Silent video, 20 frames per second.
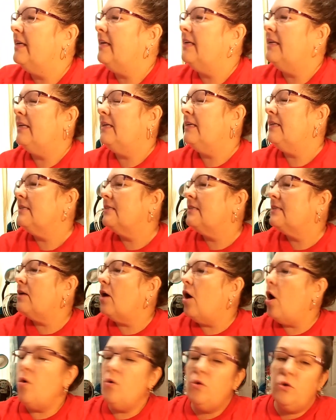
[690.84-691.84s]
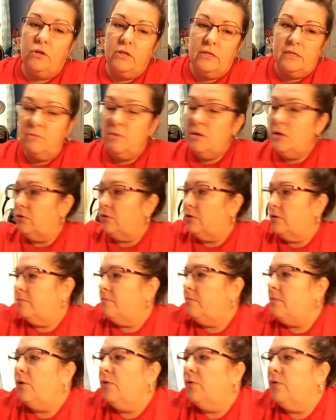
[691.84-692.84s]
it is odorless
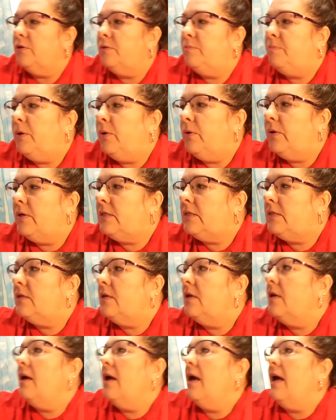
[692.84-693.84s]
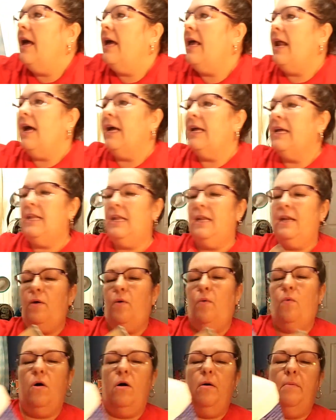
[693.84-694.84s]
mineral spirits, and I get it
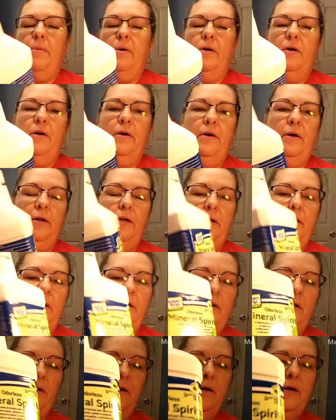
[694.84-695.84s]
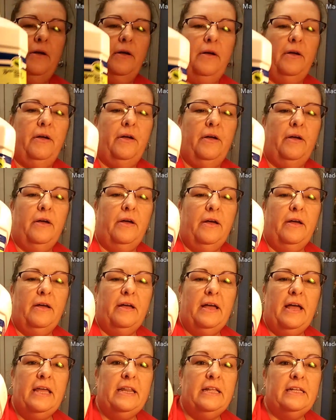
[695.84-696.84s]
at Walmart.
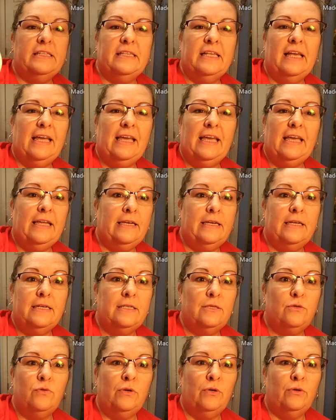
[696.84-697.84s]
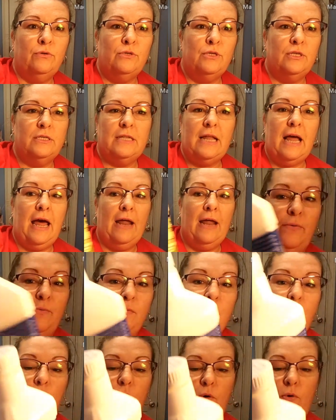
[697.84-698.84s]
And it's like industrial, just,
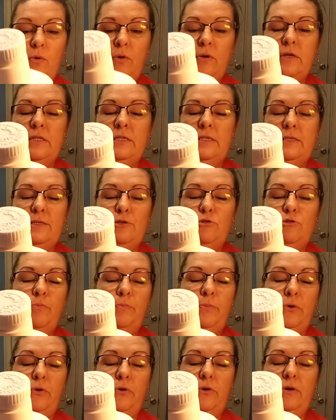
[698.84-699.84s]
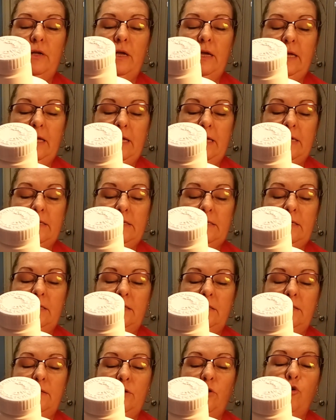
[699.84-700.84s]
don't know, it's stripper, I guess.
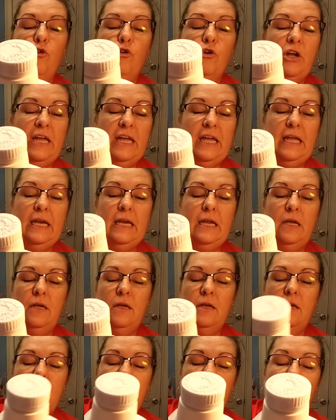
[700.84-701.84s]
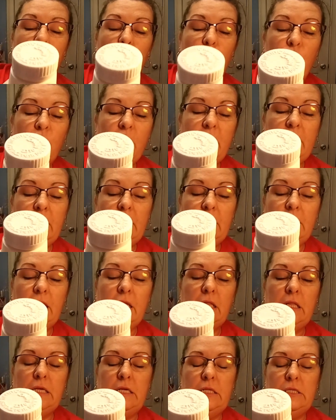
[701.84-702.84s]
Green
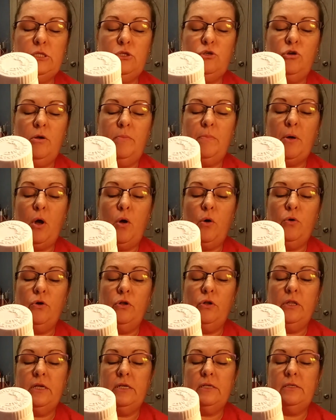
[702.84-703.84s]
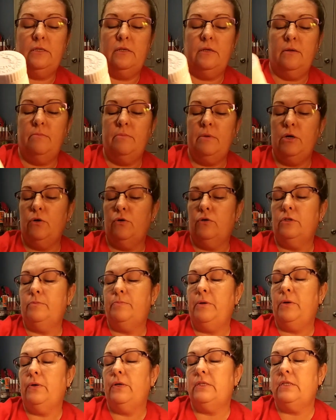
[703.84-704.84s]
clean strip, odorless mineral
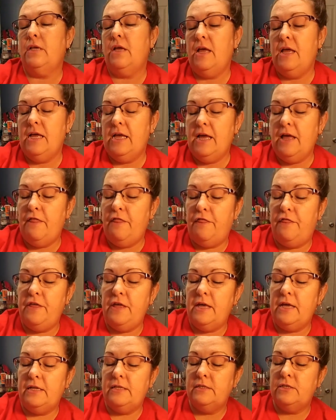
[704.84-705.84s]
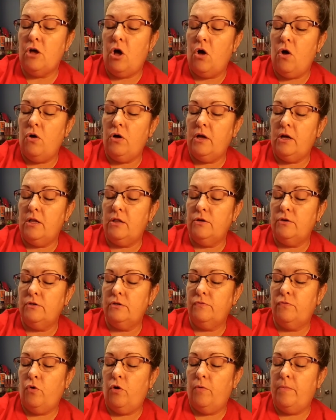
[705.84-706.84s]
spirits. Thins all
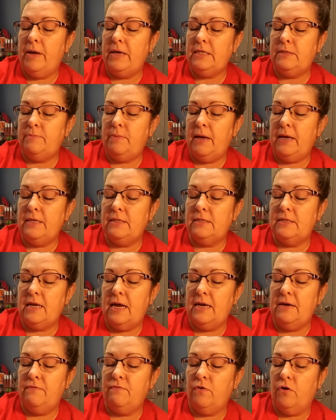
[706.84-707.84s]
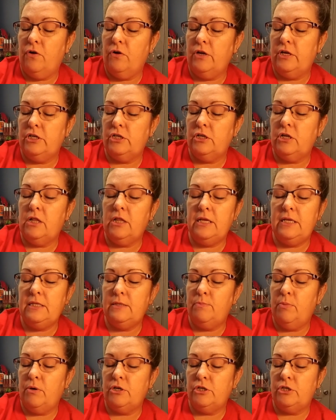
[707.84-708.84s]
colors of oil-based paint, stain, and varnish.
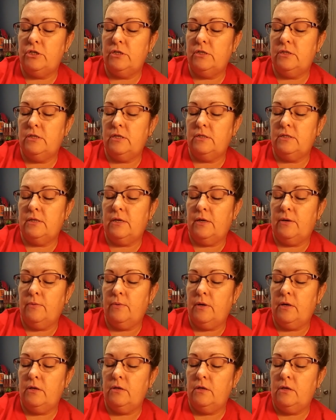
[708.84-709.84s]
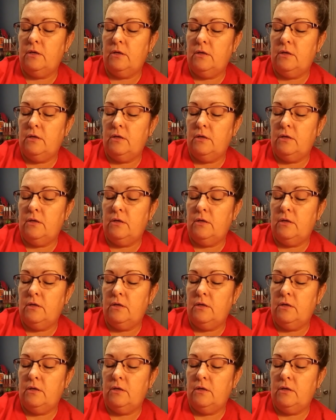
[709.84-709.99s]
Cleans brushes, etc.